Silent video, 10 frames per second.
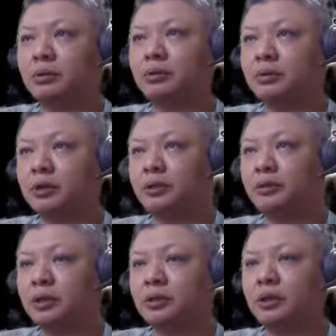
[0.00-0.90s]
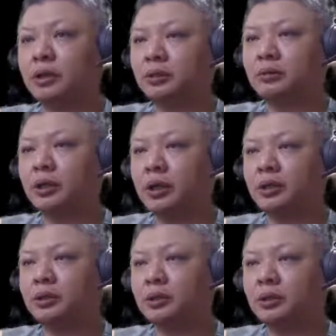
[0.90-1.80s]
with two chariots and two
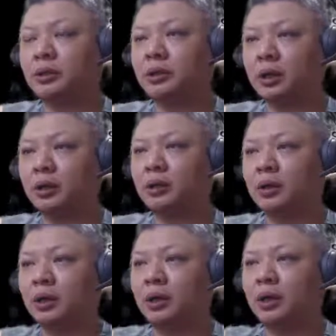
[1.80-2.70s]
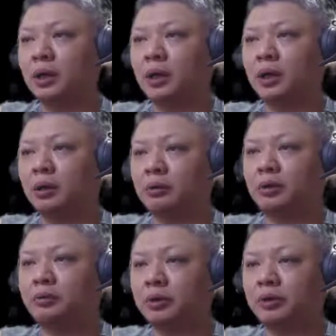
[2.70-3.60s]
cannons. Now,
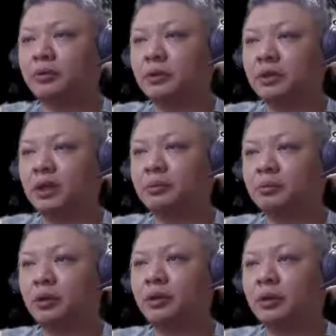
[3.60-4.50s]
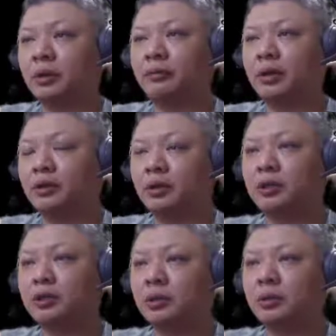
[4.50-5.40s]
red would have the slight pawn
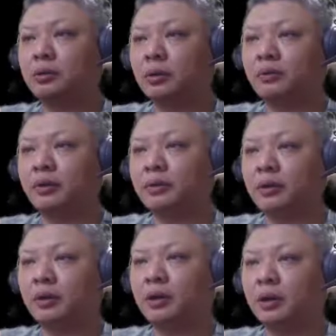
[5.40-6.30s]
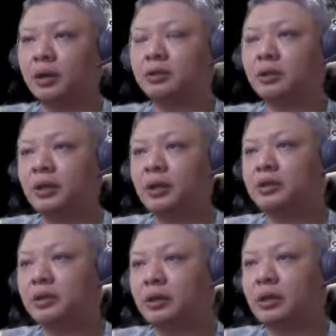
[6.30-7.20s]
advantage of, we